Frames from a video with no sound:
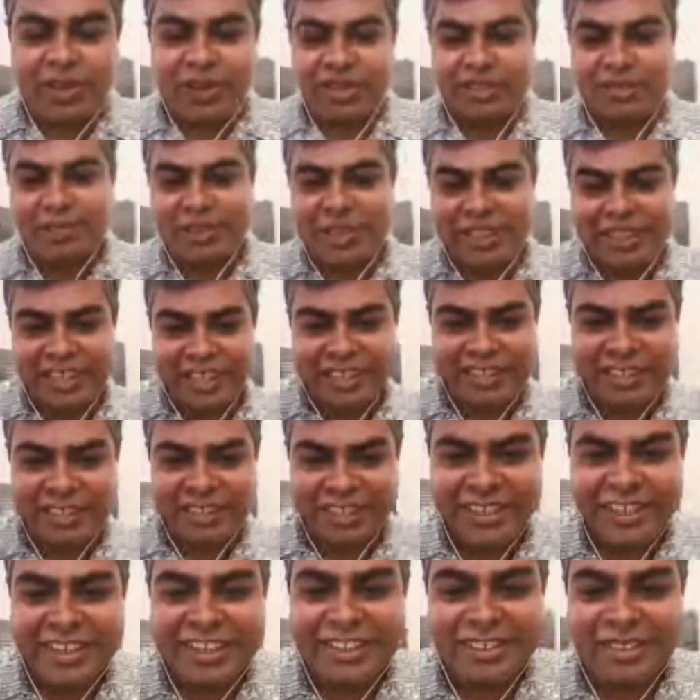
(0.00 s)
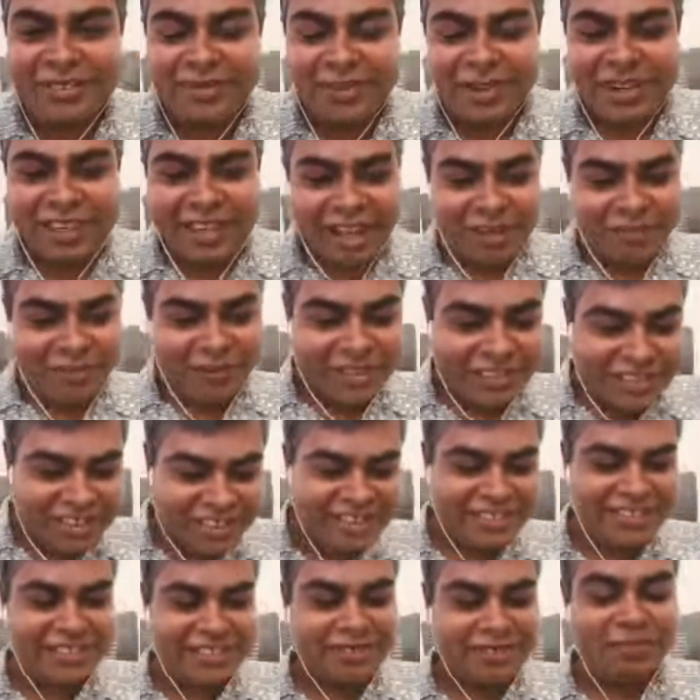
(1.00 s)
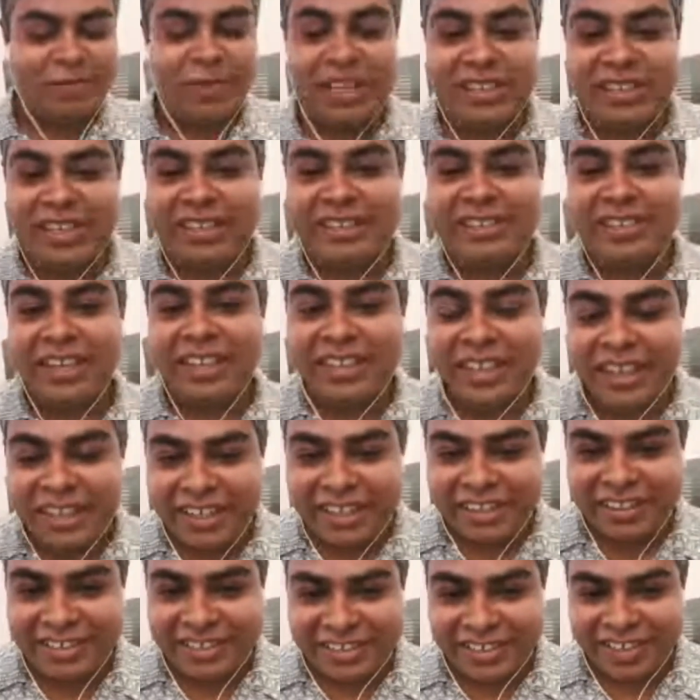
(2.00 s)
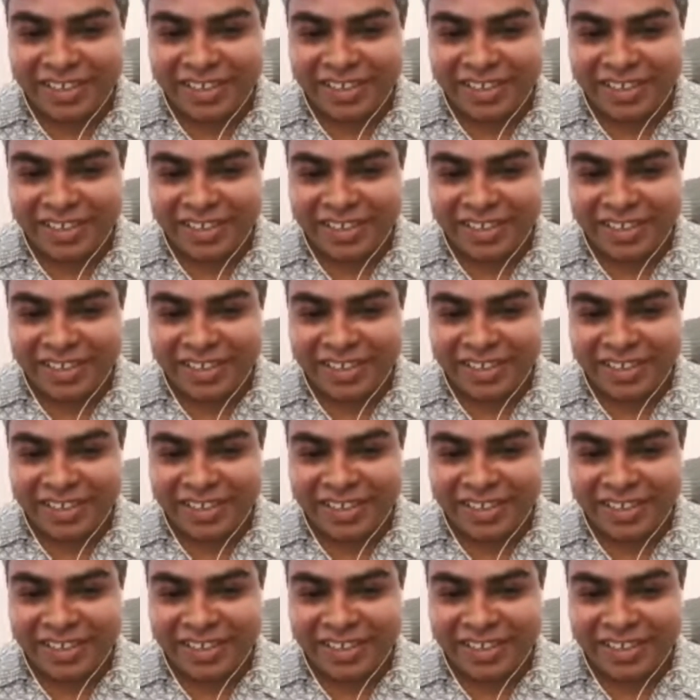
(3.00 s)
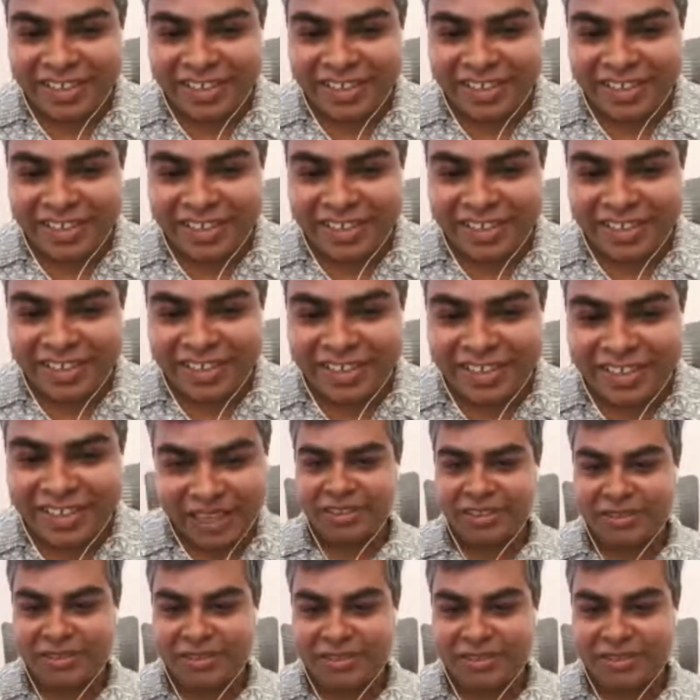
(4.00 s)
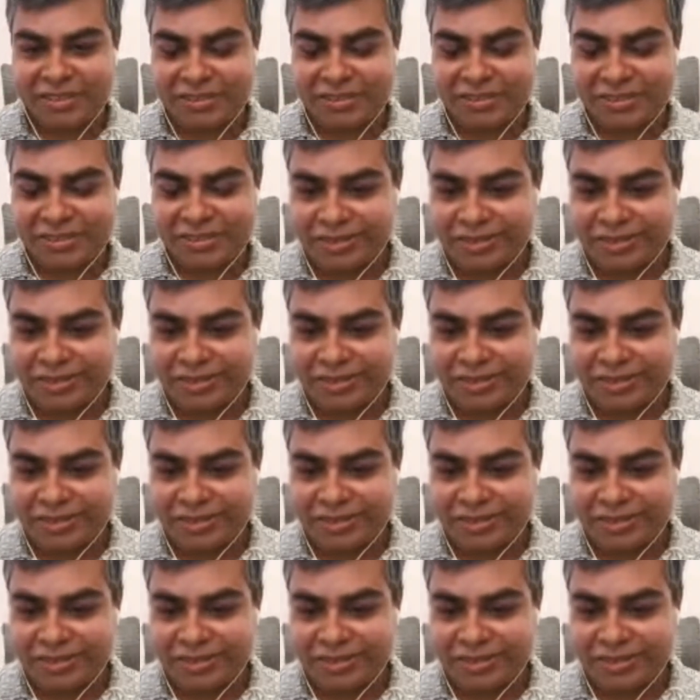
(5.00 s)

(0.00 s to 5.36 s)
cosmetics. So what happens is mothers are the decision makers